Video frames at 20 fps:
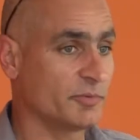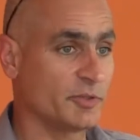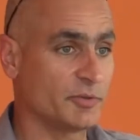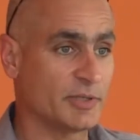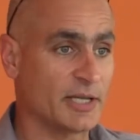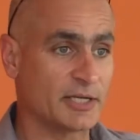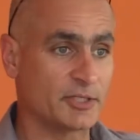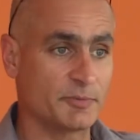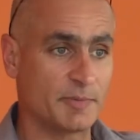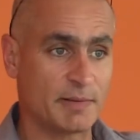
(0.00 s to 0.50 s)
You'd
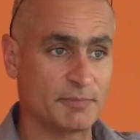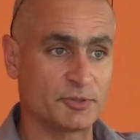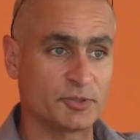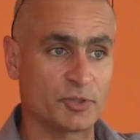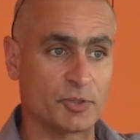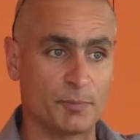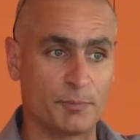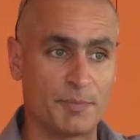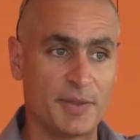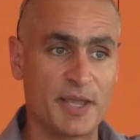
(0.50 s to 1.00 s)
like to be able to
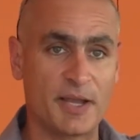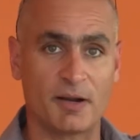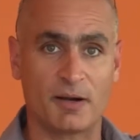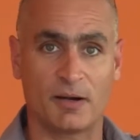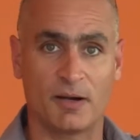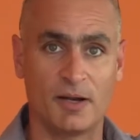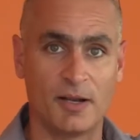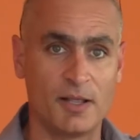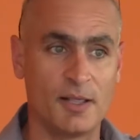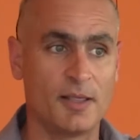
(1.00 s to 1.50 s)

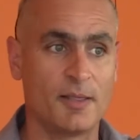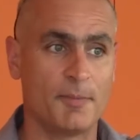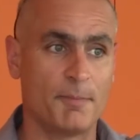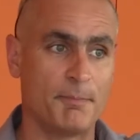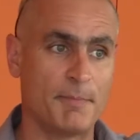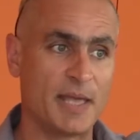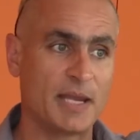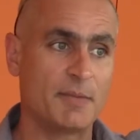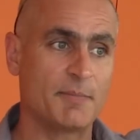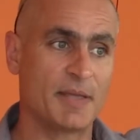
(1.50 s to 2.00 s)
compare
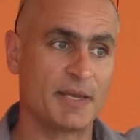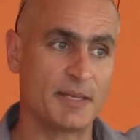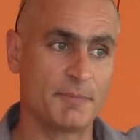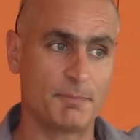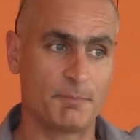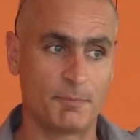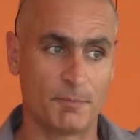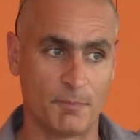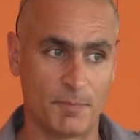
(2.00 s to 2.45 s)
many